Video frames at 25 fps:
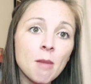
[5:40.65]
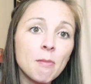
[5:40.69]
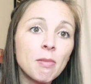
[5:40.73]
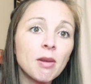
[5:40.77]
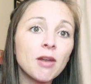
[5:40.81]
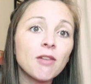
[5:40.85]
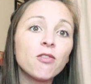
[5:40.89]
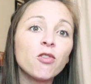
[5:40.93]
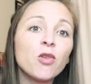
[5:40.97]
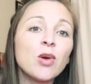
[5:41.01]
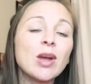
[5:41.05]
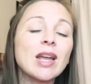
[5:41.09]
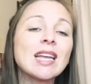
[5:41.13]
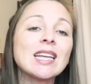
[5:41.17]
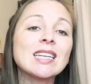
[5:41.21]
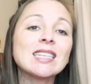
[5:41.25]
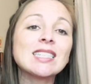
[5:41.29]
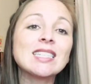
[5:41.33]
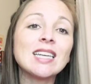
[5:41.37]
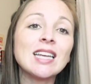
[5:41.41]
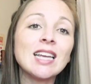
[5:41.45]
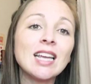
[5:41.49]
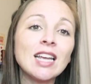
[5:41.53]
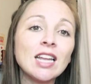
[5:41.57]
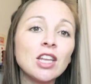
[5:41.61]
But if we
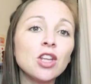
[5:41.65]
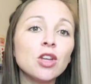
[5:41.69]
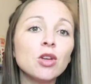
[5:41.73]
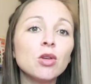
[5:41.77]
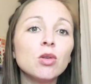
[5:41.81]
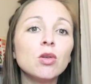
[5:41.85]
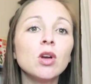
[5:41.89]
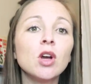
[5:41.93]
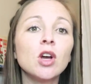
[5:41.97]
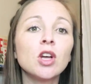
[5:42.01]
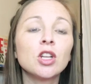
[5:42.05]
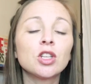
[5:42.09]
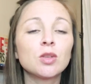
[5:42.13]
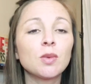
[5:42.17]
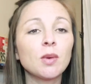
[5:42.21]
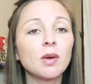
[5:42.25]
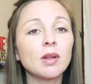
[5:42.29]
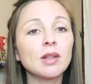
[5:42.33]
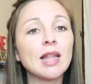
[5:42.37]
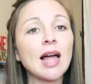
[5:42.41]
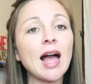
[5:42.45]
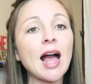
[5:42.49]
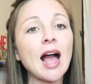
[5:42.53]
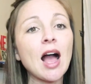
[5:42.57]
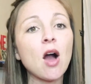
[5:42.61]
continue to
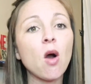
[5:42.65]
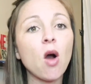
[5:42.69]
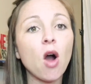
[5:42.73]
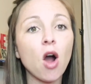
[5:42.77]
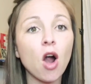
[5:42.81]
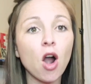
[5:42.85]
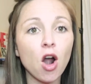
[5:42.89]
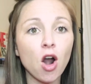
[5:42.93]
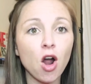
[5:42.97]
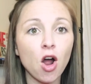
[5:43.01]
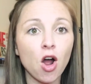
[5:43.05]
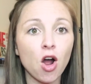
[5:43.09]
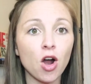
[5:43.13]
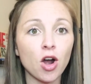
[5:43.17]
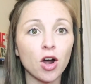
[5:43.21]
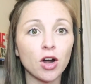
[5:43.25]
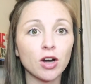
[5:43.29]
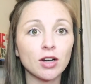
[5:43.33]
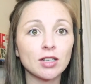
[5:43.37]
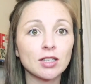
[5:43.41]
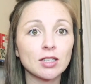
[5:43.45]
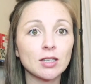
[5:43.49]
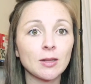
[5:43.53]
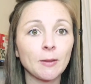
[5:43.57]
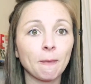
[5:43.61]
allow our
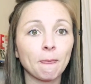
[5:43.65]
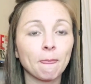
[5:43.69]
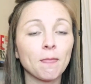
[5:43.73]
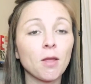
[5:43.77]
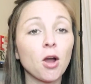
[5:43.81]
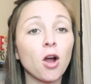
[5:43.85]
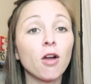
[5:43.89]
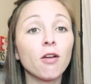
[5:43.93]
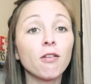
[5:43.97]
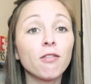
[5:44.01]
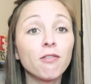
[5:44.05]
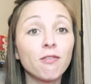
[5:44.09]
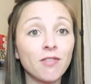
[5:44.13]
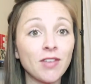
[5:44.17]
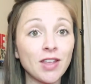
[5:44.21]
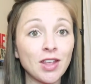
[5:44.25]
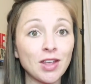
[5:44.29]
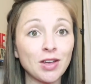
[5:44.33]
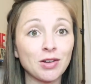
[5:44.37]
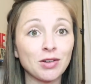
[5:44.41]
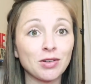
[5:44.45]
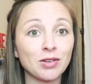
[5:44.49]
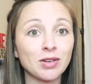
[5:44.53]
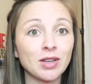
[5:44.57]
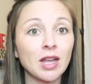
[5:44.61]
hearts, our
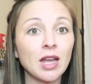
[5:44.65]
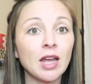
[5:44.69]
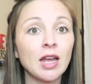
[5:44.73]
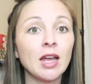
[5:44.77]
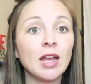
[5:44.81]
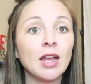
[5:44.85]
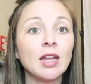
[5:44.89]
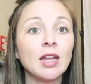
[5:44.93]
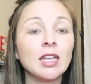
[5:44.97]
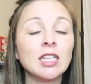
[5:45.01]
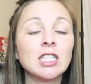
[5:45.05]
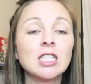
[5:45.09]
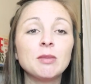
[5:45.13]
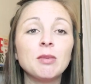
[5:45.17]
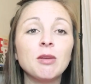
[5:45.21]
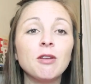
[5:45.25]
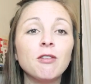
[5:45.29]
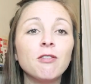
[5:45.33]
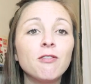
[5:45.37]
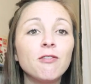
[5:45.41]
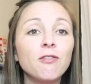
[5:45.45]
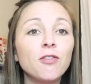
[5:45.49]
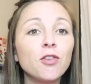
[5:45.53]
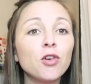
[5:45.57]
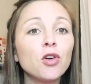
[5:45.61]
field, to be
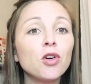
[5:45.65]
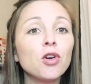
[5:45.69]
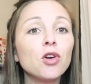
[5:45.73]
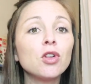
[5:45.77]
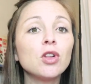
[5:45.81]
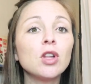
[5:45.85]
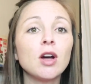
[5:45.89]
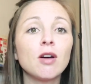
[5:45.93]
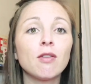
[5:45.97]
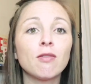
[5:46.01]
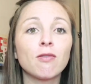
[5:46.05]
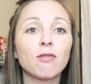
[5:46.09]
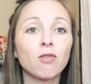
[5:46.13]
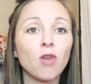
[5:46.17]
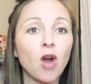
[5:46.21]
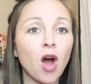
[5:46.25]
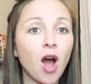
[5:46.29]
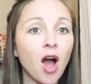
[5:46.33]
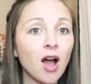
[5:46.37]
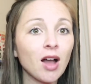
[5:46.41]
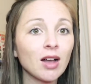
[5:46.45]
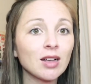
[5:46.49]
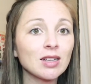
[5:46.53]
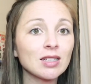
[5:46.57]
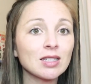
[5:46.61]
full of
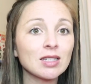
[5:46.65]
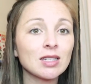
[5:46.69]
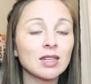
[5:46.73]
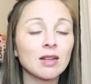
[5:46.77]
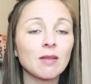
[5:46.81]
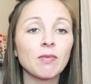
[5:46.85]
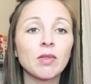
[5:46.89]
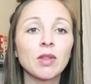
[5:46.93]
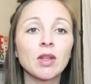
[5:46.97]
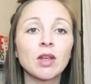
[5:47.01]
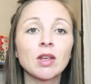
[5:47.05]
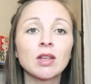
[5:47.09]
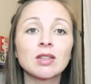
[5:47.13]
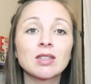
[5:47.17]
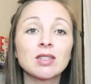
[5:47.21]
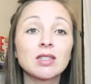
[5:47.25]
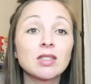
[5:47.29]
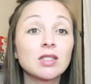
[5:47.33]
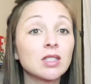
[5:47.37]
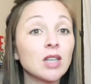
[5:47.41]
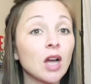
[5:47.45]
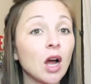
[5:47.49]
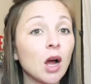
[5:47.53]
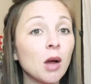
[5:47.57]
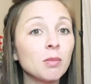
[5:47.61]
rocks,
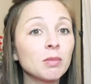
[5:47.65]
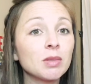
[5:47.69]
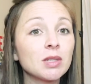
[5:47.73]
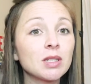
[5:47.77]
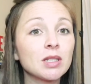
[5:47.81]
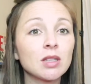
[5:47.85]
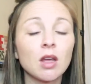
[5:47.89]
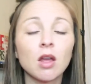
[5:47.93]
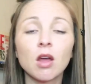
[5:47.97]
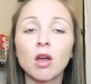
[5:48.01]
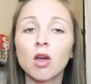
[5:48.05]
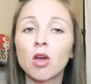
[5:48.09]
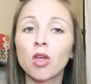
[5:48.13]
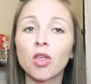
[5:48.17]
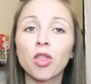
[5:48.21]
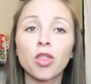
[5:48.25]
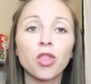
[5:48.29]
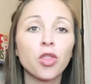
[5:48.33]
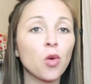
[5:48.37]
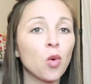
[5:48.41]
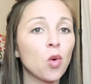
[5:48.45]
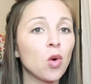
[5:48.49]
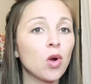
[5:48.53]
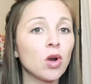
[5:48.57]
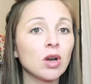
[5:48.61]
stumps,
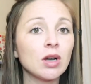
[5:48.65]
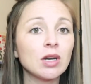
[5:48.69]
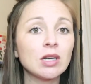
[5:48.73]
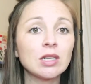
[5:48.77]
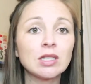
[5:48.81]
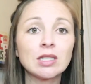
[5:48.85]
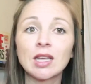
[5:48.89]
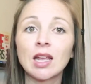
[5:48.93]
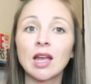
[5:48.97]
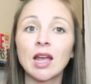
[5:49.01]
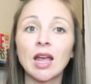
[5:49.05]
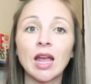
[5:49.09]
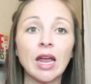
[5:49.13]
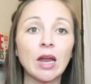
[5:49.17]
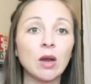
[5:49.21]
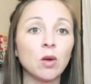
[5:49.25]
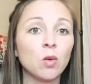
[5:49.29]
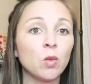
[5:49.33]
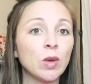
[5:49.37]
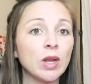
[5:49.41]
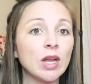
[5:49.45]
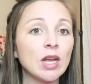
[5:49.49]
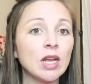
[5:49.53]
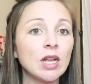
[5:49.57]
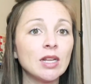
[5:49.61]
thorns,
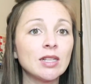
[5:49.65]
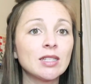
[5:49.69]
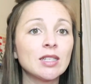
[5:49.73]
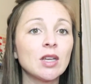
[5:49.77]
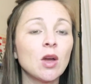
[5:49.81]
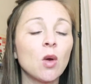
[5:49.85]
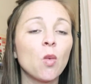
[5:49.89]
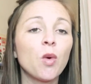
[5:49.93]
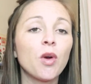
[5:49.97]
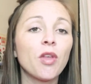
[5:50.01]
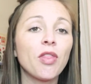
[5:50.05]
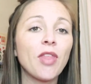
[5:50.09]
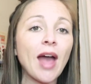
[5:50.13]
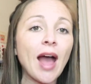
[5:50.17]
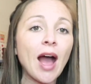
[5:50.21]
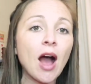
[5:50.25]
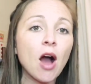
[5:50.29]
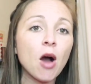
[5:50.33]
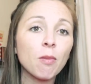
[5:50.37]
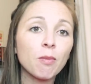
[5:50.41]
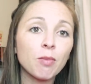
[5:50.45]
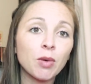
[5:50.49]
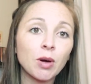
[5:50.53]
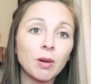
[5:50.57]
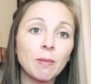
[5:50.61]
and weeds
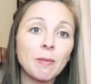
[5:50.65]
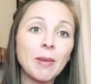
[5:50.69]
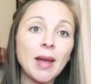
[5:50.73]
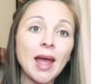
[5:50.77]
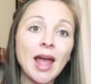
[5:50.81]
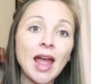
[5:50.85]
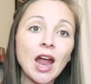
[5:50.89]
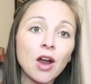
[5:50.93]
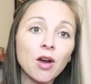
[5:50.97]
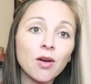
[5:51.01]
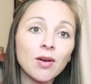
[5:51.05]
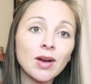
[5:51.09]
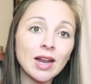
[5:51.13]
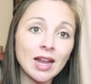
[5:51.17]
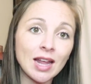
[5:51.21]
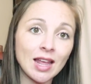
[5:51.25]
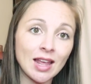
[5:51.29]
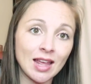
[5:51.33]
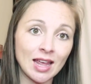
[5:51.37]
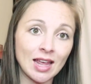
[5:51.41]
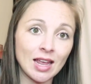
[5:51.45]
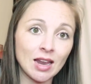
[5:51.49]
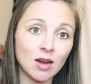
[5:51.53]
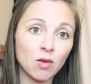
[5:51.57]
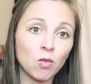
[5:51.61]
without preparing
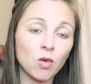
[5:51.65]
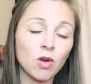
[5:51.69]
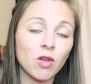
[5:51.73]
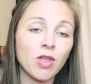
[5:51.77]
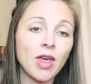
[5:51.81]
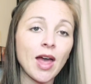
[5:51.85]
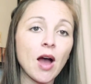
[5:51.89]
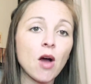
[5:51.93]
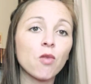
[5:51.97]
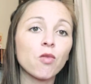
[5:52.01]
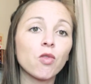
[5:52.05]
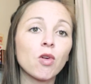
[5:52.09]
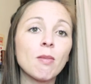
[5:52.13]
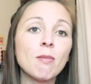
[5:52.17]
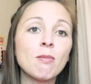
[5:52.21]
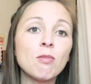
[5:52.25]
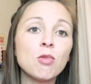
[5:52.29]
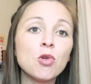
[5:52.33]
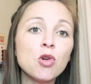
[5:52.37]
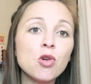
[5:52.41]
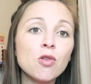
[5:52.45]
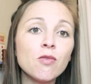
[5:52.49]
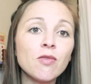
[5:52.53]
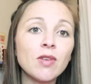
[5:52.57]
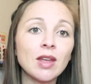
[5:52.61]
it, without
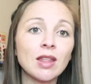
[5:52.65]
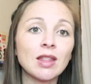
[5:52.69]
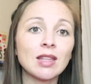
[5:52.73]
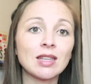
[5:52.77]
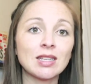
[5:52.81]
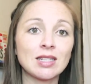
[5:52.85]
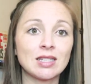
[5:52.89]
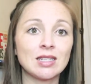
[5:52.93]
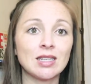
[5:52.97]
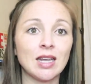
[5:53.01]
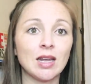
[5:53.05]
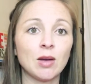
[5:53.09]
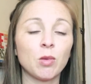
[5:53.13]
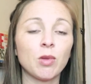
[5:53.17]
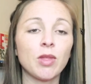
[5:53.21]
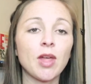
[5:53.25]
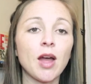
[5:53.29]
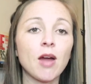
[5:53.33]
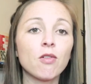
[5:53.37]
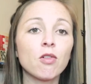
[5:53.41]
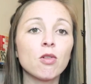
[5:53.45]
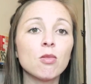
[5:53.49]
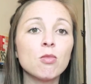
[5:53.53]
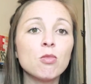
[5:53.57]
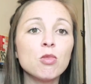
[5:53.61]
removing the sin,
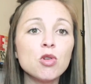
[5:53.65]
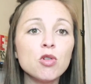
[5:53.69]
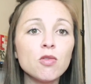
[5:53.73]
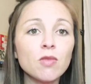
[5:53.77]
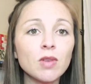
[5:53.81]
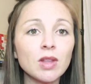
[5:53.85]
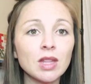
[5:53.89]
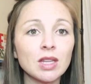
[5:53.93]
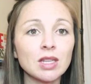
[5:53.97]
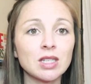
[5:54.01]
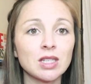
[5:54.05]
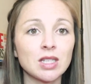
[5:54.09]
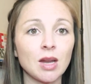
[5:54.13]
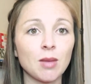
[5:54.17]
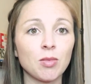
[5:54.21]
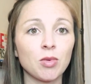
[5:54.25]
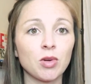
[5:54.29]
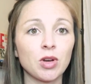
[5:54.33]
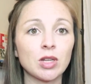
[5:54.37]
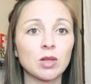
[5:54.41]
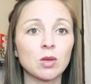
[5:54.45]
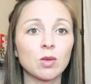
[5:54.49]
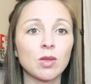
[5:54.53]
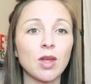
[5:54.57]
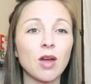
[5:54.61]
without removing the
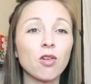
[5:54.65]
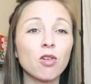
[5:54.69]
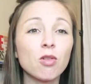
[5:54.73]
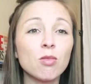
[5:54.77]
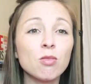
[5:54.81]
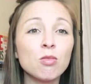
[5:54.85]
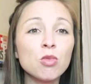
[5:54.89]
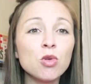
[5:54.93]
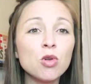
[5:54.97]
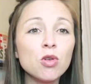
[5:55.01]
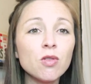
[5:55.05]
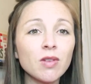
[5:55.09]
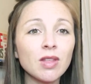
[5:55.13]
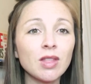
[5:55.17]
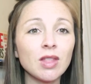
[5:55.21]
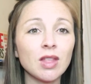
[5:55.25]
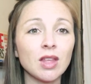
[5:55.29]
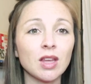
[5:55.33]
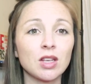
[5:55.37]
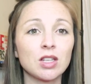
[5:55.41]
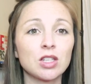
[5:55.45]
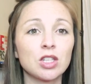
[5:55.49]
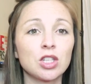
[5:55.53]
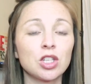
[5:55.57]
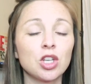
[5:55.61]
stubbornness, without removing
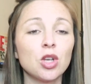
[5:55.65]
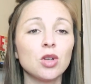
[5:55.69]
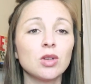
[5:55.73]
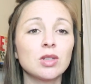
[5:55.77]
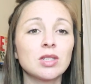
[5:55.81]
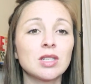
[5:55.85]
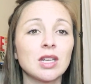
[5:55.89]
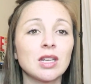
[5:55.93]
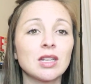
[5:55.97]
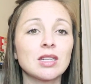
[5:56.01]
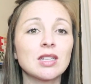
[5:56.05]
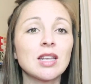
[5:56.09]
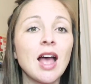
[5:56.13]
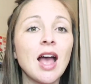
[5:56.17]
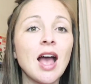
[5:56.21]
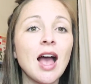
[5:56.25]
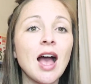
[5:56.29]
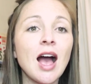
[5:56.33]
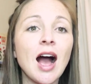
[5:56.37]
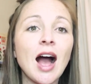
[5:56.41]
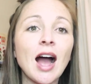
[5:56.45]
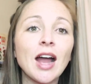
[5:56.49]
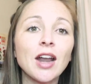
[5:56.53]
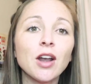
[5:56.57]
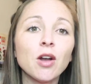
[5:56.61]
the excuses,
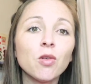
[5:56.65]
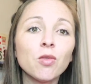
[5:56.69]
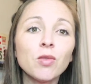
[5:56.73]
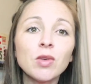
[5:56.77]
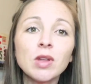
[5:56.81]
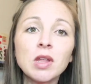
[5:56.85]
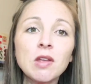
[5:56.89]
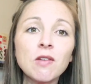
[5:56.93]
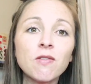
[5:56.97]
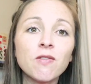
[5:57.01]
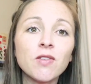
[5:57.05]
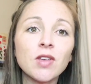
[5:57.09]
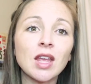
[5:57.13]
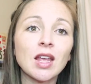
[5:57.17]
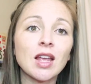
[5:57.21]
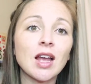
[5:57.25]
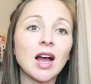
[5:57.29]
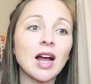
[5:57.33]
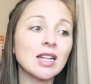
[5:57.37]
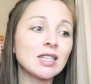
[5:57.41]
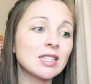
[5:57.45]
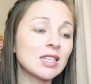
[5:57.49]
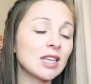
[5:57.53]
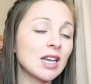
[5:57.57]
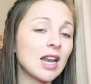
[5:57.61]
I don't really feel like
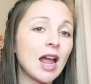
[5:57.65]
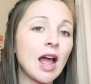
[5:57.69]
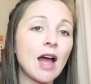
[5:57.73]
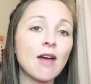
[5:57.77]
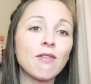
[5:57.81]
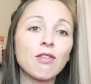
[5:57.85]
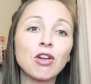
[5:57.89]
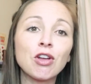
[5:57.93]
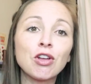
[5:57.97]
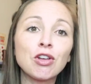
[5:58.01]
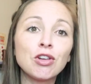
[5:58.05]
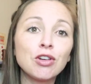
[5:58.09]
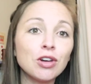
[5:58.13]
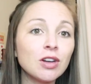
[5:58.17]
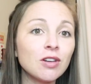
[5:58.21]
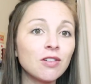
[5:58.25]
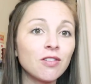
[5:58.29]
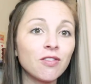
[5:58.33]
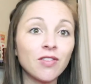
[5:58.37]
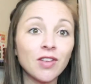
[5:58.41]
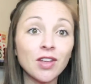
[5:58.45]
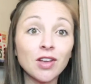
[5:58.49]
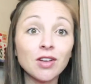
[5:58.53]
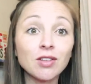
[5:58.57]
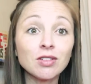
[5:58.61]
God's gonna have a good
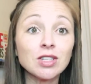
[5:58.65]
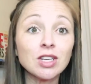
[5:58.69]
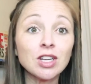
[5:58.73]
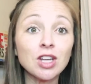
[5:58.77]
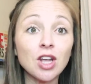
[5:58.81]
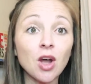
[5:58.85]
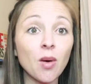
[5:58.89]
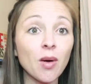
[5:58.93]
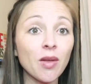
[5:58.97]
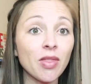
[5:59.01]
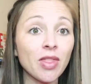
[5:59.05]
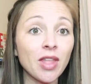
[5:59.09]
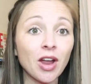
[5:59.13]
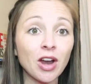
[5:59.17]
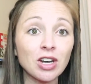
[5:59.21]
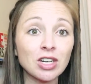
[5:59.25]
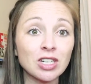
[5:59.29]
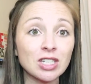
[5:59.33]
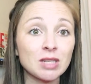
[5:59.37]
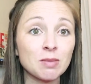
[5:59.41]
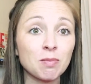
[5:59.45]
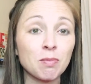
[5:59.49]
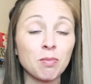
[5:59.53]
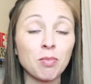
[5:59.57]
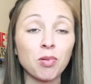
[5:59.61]
field to go in there and
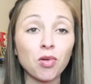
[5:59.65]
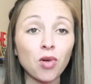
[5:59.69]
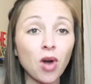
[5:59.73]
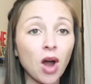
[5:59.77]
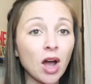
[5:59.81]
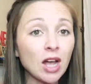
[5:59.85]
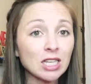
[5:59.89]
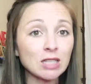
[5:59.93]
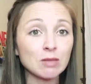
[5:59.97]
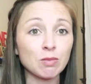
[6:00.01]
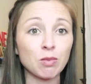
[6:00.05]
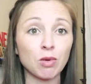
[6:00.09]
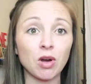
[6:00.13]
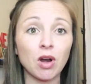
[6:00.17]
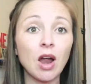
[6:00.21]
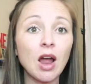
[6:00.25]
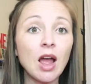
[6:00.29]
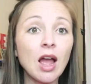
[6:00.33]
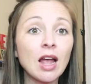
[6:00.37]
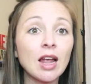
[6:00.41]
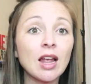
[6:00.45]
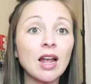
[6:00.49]
just prosper.